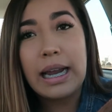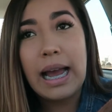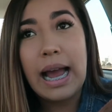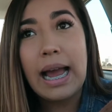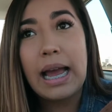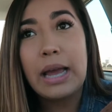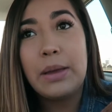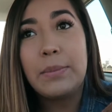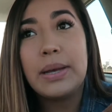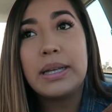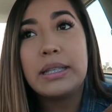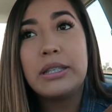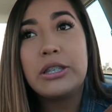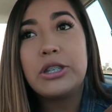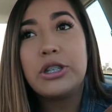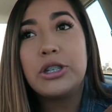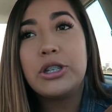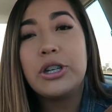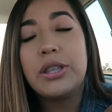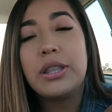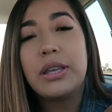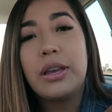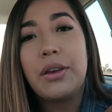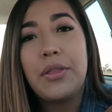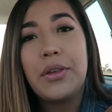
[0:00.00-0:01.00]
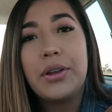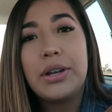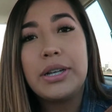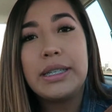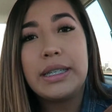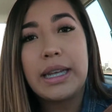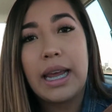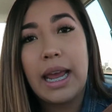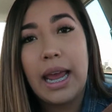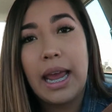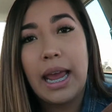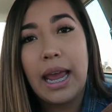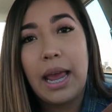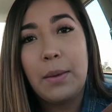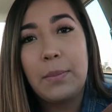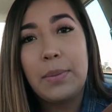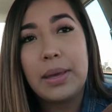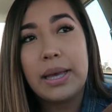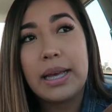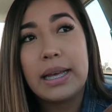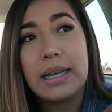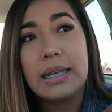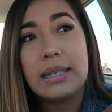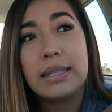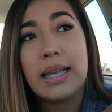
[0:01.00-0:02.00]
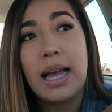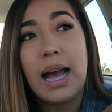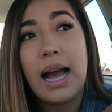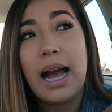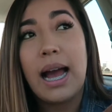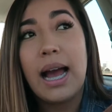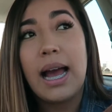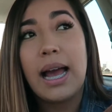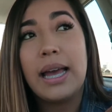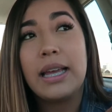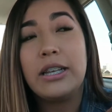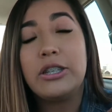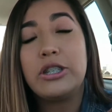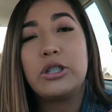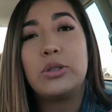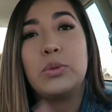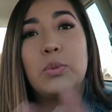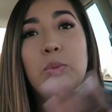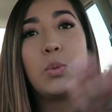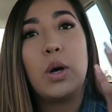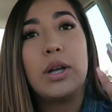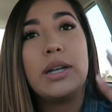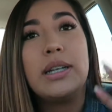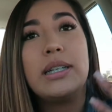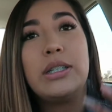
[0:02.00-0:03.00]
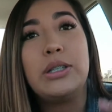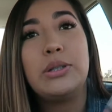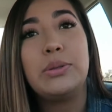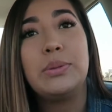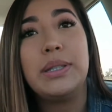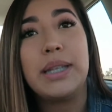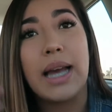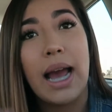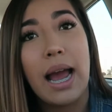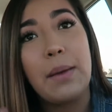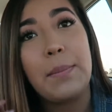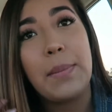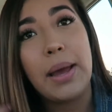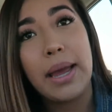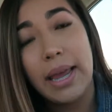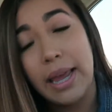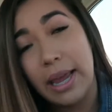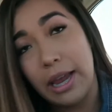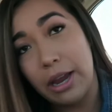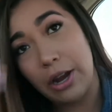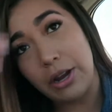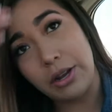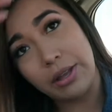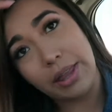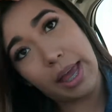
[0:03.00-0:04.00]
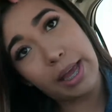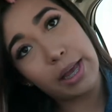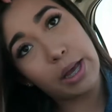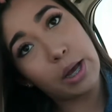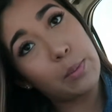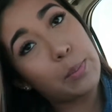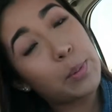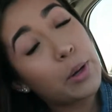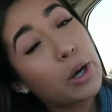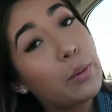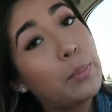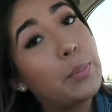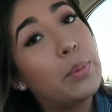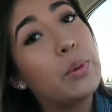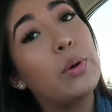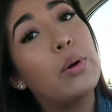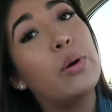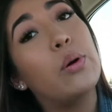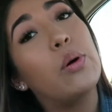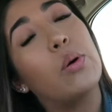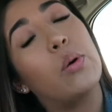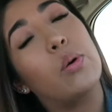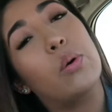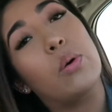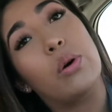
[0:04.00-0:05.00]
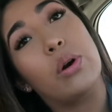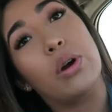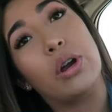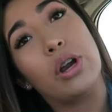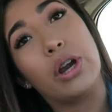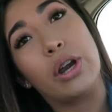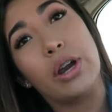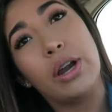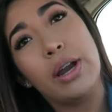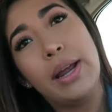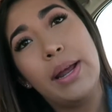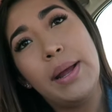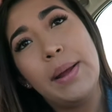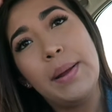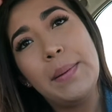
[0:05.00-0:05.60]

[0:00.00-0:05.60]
I messaged her the other day because I just wanted to dye my hair like a purple or